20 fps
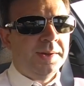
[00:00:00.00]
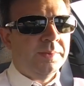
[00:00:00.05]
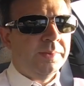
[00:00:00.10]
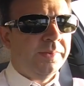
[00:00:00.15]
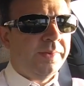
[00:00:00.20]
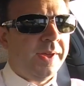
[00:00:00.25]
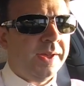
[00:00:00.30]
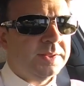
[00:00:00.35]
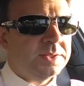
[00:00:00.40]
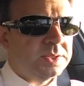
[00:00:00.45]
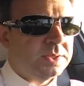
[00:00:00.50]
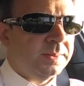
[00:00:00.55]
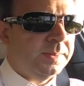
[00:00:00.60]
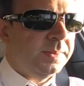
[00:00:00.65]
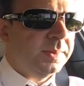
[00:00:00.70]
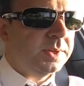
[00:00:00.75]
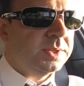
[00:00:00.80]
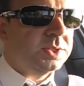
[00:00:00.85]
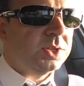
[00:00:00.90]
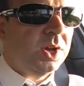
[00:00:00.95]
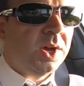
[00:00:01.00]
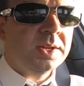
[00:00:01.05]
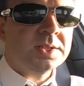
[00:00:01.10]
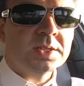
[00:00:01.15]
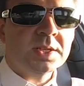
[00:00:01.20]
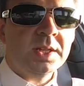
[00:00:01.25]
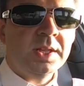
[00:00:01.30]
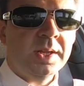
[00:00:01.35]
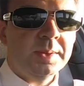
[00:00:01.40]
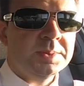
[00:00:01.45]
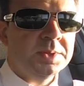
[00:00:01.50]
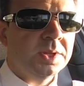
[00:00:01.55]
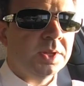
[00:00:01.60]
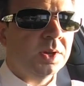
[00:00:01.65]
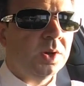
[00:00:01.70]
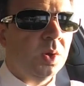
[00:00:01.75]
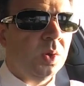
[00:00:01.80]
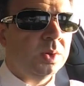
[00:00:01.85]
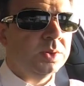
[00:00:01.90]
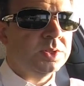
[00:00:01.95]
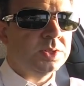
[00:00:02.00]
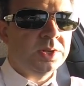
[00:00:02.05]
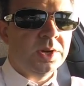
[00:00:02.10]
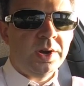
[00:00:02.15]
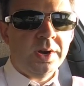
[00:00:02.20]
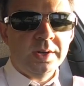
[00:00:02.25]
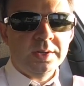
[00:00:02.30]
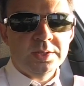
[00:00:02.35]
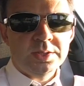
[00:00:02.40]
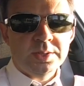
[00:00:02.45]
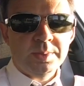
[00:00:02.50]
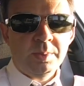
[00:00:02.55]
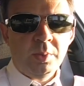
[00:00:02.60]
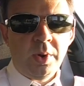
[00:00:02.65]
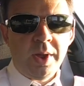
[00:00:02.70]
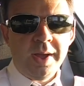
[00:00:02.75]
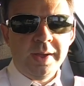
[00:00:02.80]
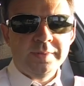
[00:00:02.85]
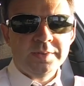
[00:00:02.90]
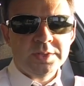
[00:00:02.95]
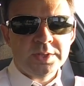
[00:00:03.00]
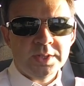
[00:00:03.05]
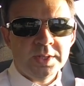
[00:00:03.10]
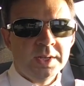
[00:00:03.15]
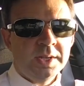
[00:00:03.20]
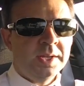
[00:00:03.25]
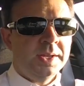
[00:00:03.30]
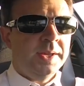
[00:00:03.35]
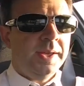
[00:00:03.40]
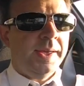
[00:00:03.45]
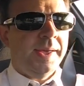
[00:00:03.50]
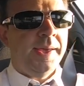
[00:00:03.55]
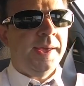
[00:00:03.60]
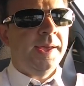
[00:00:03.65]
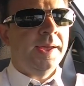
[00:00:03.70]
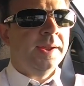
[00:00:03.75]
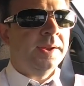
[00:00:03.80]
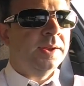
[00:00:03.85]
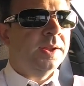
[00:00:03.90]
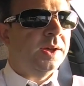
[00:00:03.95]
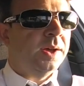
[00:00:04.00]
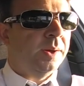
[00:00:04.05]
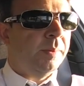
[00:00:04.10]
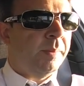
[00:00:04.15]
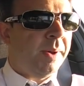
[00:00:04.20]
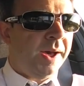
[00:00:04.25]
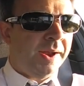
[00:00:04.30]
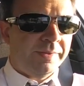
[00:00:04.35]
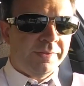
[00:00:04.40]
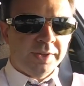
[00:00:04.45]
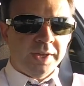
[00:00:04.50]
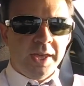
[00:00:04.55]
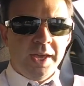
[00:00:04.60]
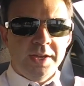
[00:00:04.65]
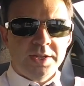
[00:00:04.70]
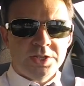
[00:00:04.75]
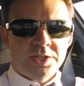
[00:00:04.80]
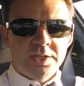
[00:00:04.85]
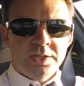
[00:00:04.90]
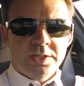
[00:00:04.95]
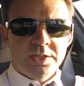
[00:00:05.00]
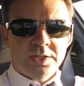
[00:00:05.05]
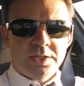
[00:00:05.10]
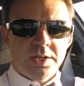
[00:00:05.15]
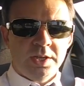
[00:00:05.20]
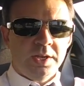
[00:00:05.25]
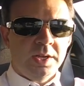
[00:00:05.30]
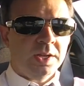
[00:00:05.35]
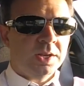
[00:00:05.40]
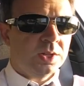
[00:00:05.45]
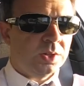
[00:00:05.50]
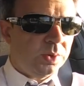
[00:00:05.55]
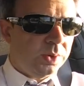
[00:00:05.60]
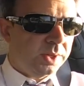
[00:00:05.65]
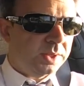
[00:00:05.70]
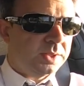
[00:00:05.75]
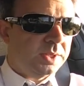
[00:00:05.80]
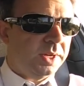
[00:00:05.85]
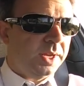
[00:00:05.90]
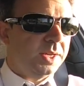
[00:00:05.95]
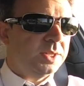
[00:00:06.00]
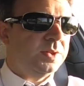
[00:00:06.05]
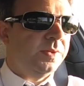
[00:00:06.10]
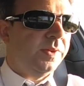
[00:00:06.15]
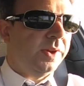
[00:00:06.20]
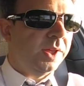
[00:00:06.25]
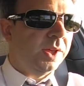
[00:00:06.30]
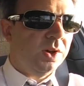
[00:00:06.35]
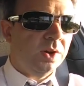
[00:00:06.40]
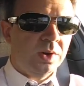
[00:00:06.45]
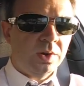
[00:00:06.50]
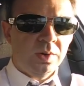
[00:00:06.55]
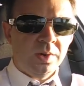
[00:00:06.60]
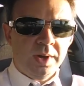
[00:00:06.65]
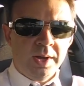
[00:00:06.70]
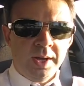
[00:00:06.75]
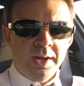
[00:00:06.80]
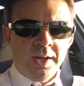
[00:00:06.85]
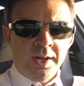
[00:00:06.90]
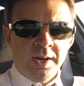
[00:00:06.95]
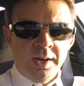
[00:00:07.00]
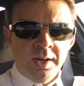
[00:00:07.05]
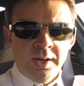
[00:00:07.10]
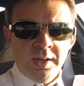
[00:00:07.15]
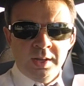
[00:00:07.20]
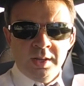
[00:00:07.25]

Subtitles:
We've had some exhaust clips, the cold start, and some revs, and modifications, including today's video on